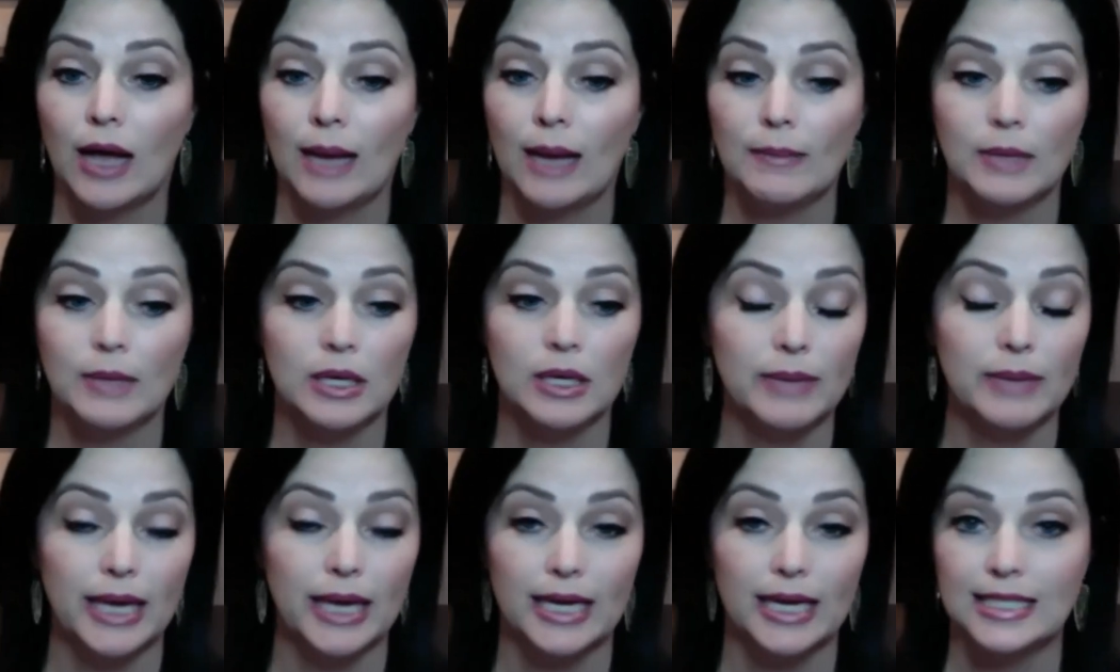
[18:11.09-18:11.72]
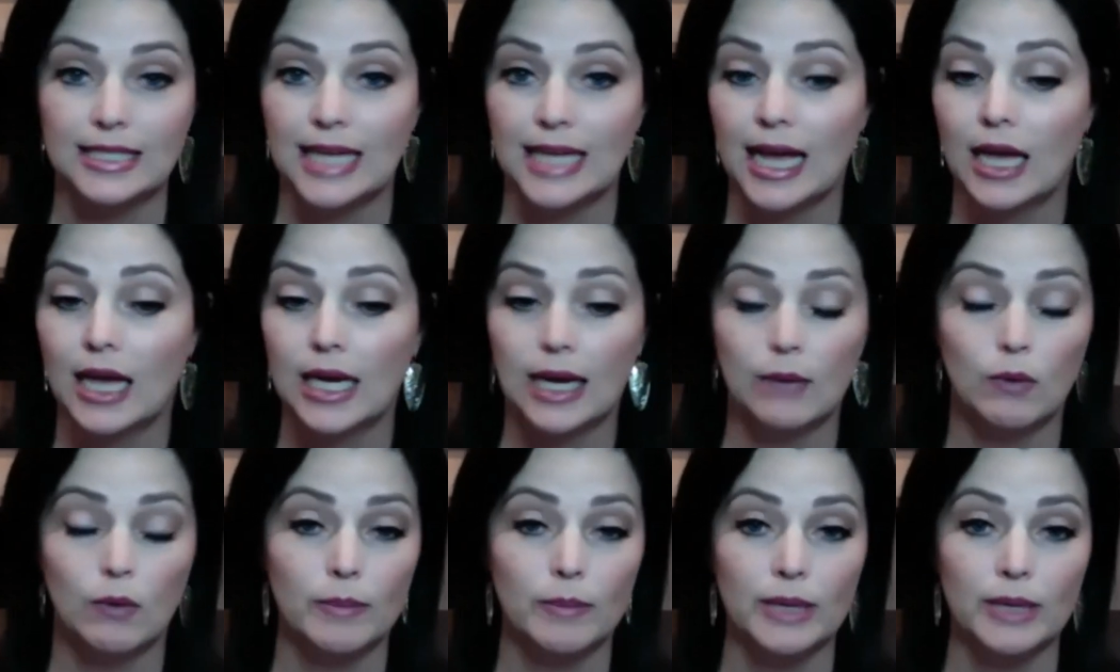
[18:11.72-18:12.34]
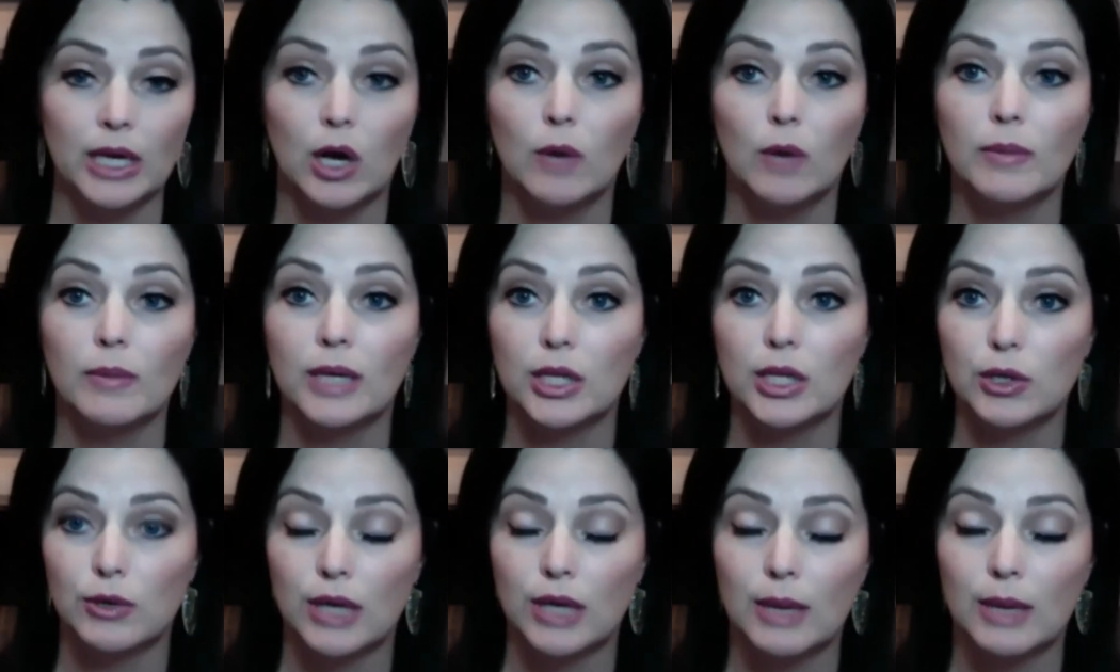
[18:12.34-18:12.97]
I'm going to be out of town. I won't be home. Can
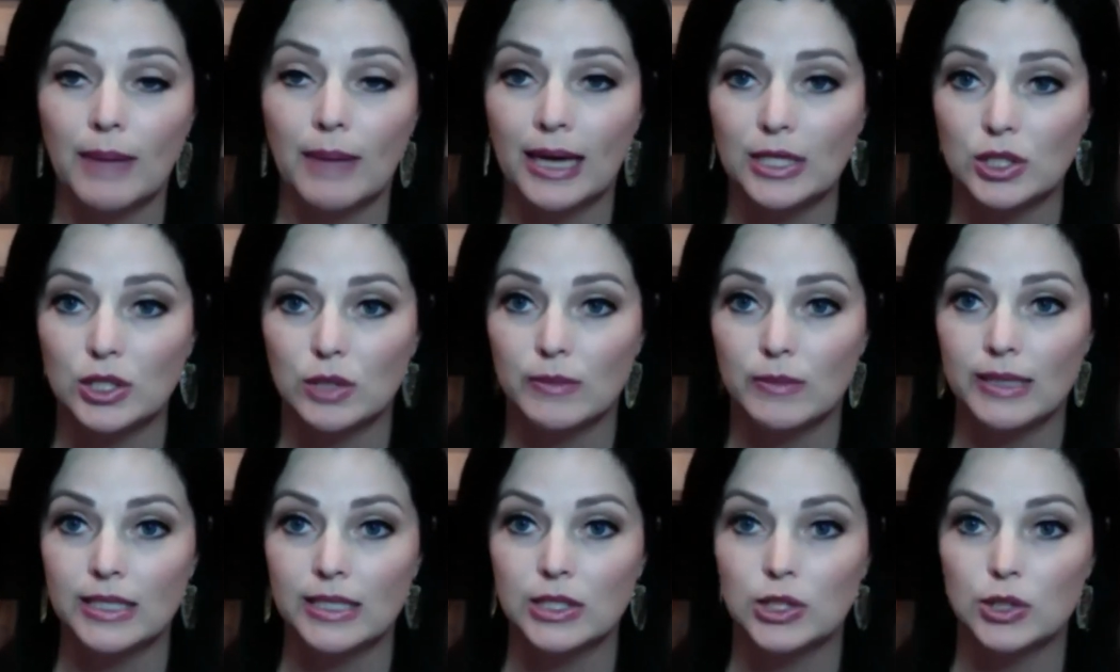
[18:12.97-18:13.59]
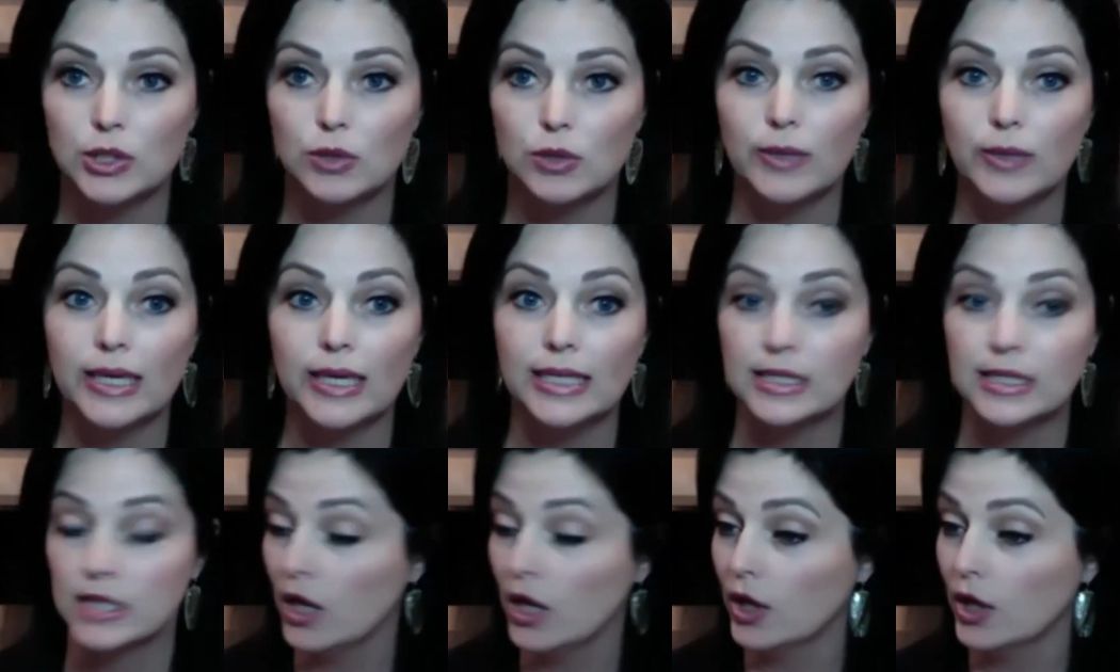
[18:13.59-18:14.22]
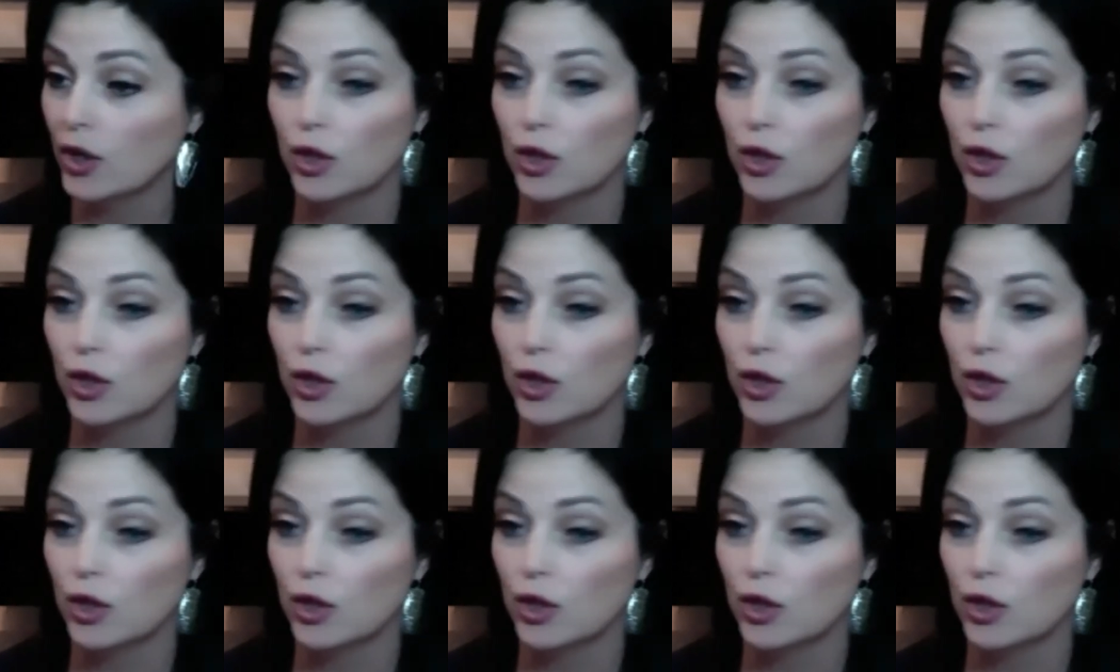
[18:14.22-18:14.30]
you get back to me in 2 weeks?